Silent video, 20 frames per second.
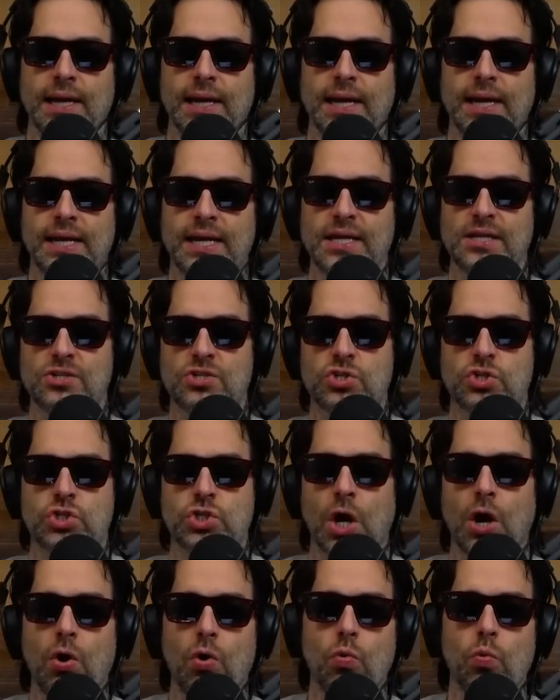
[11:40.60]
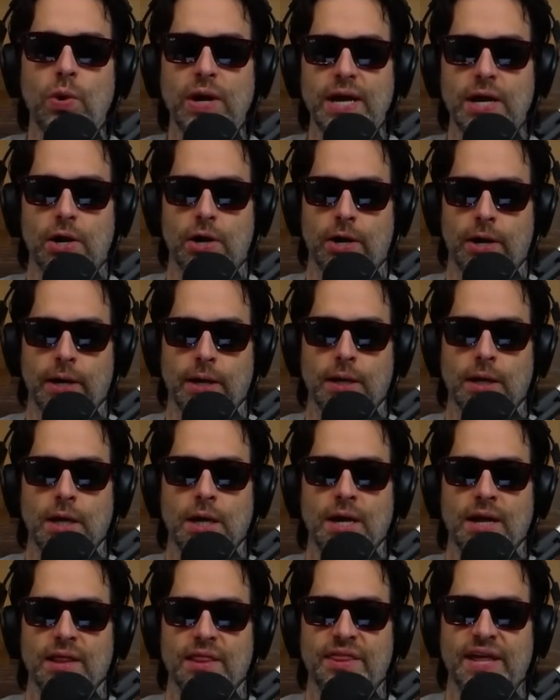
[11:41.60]
it is so weird
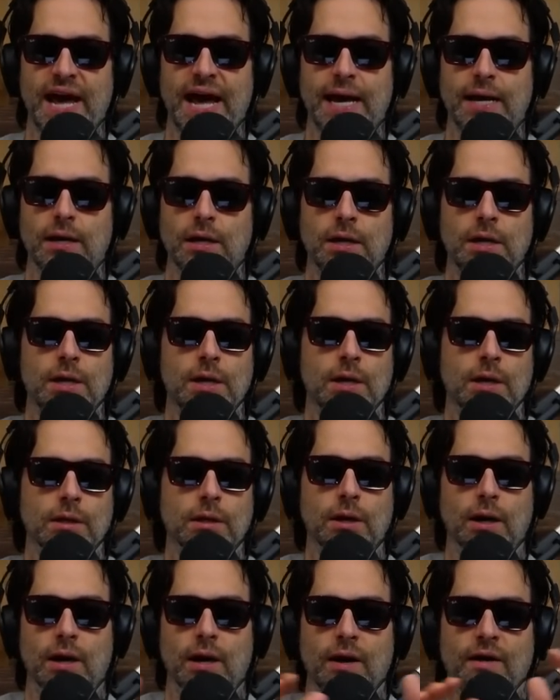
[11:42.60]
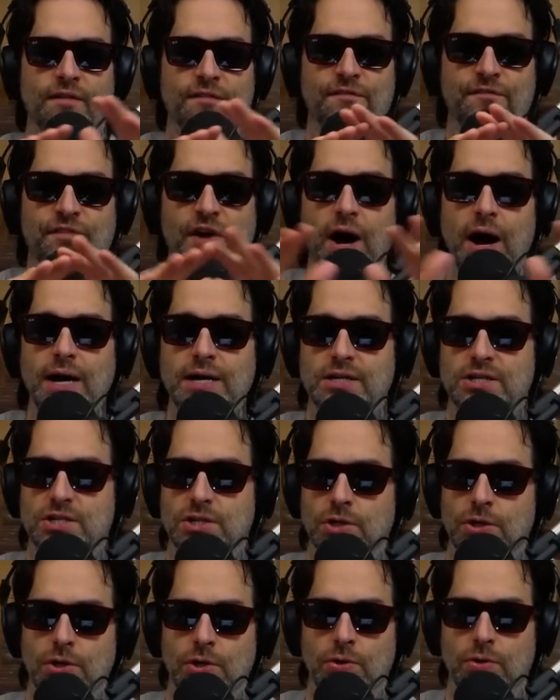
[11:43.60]
that look, Fox
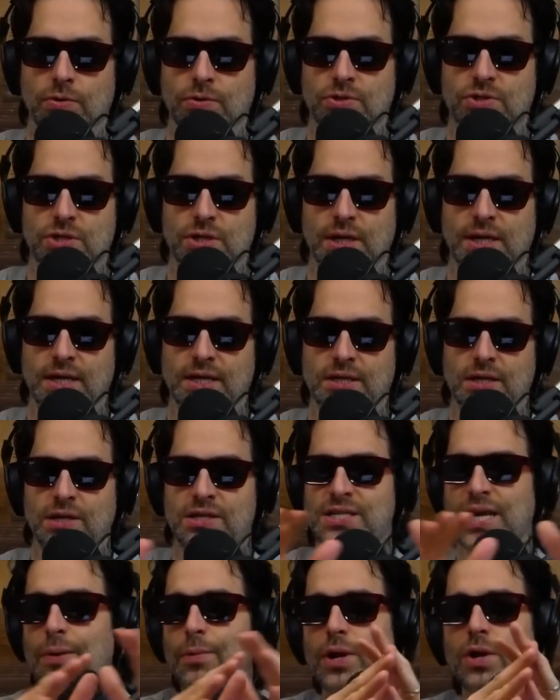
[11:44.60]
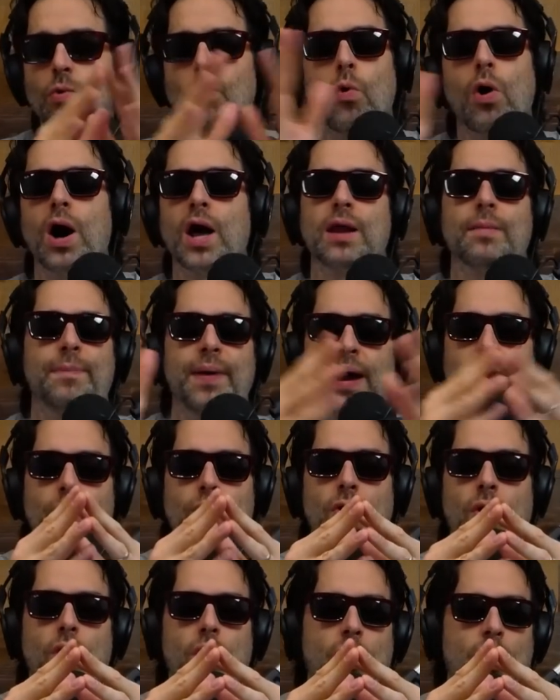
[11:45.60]
News is say what you want
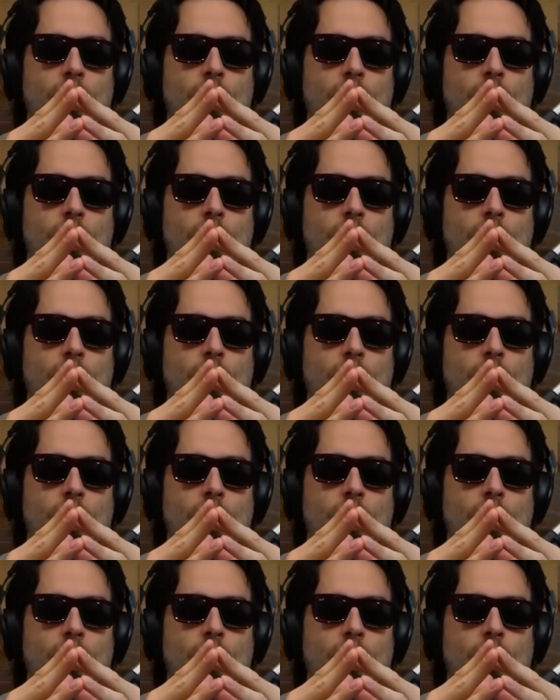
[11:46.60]
about